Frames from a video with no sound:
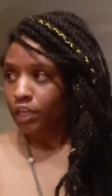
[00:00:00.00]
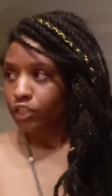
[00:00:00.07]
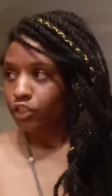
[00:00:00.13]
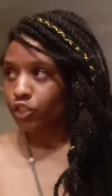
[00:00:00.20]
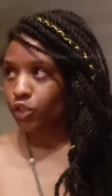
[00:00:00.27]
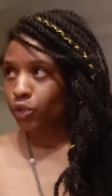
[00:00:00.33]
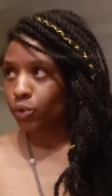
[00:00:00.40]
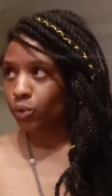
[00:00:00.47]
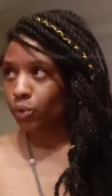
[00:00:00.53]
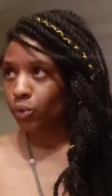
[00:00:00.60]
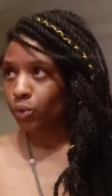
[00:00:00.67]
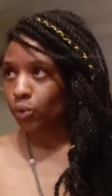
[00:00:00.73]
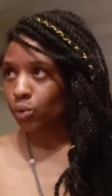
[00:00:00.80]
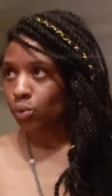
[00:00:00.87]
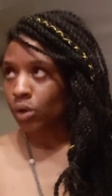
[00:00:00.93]

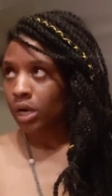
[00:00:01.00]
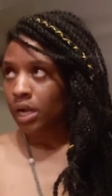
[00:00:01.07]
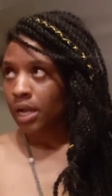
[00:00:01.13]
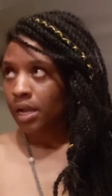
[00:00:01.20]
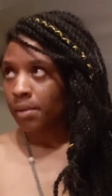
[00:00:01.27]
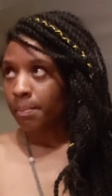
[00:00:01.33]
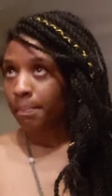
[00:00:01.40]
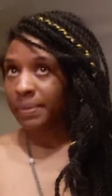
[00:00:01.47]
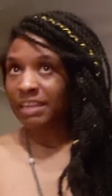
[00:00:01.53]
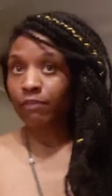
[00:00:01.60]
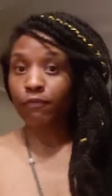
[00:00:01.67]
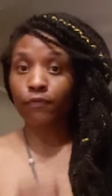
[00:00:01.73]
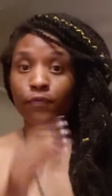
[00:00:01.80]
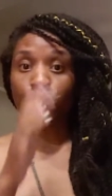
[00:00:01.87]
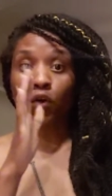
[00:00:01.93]
to be
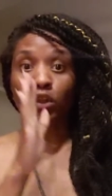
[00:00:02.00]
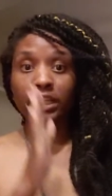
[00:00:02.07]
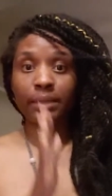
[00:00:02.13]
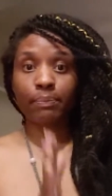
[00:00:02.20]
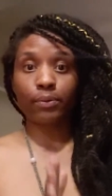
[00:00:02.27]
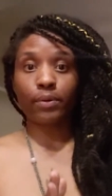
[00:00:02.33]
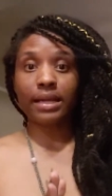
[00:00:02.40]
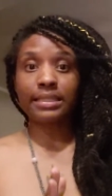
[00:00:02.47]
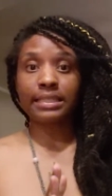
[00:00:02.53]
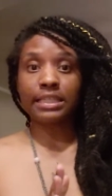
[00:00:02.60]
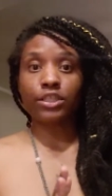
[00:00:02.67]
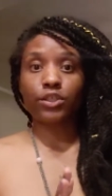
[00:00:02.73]
fully present